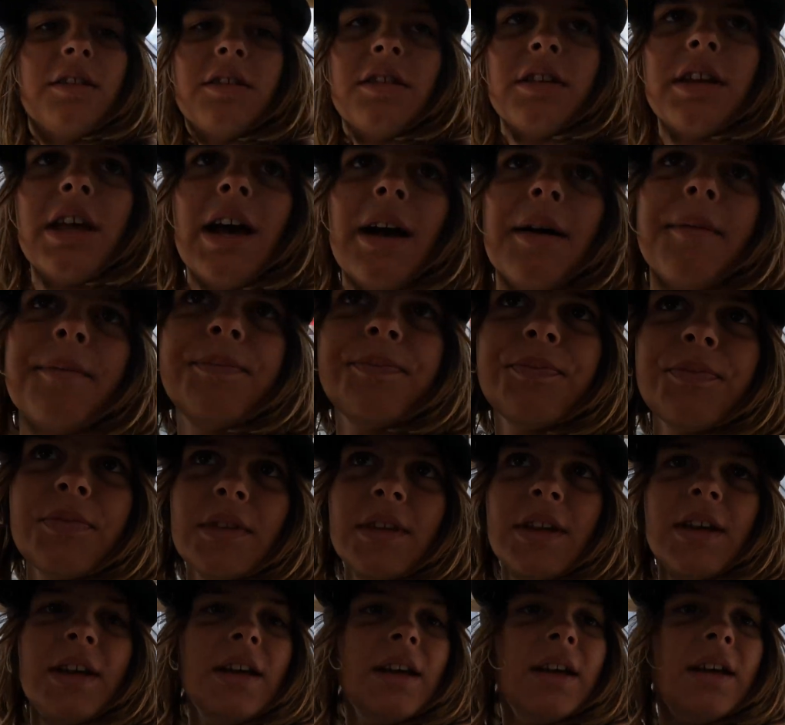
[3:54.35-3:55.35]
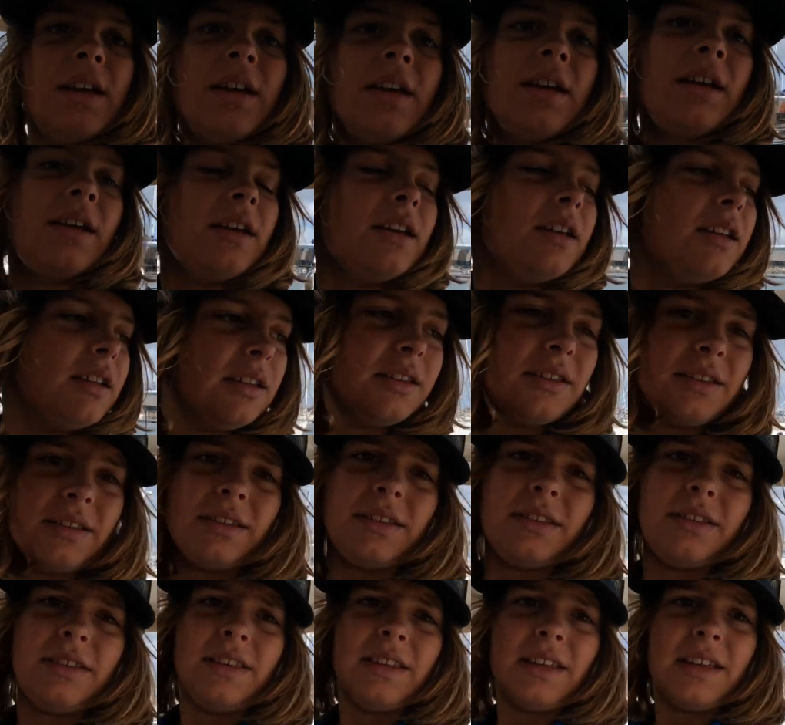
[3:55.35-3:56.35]
So yeah,
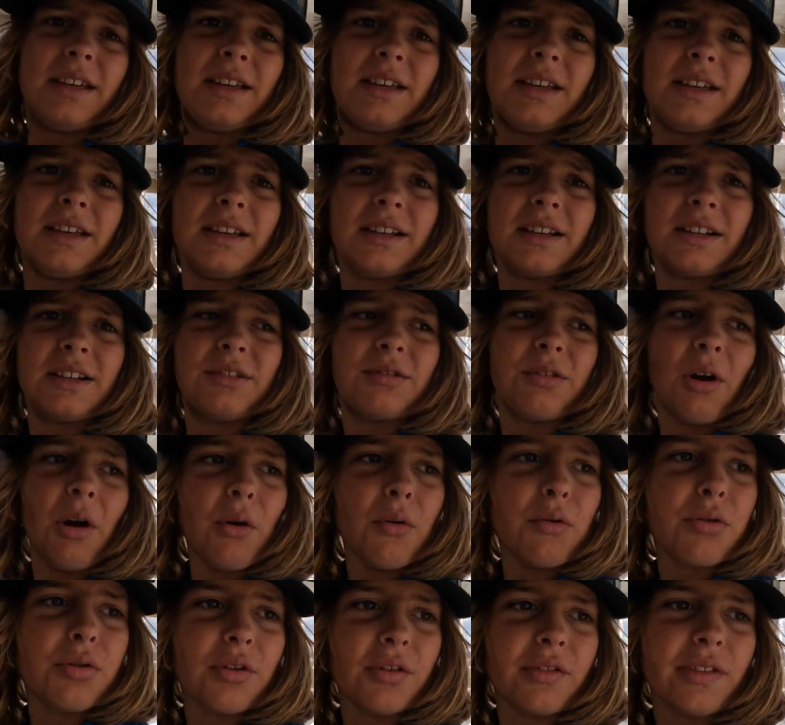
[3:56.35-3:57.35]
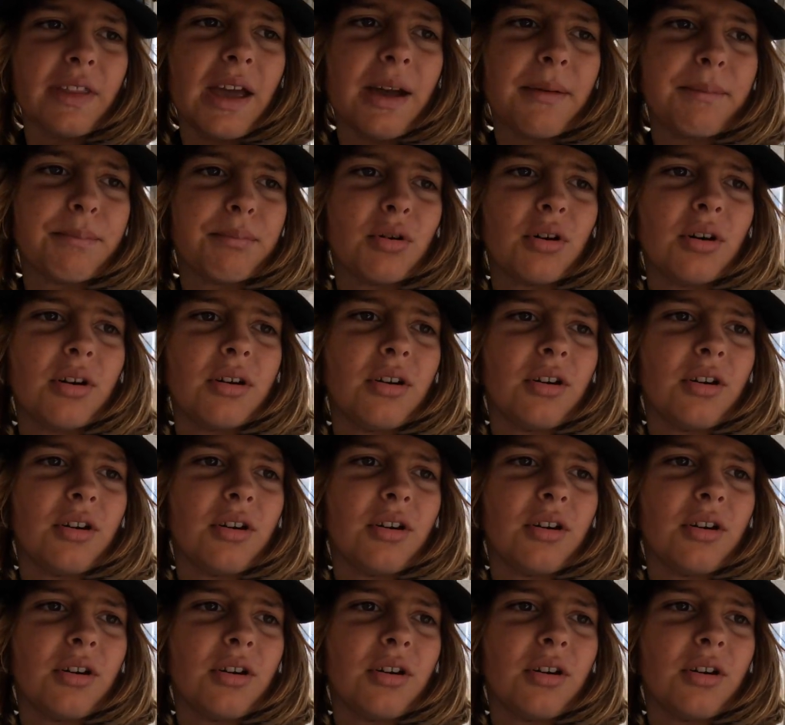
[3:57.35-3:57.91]
the growth on that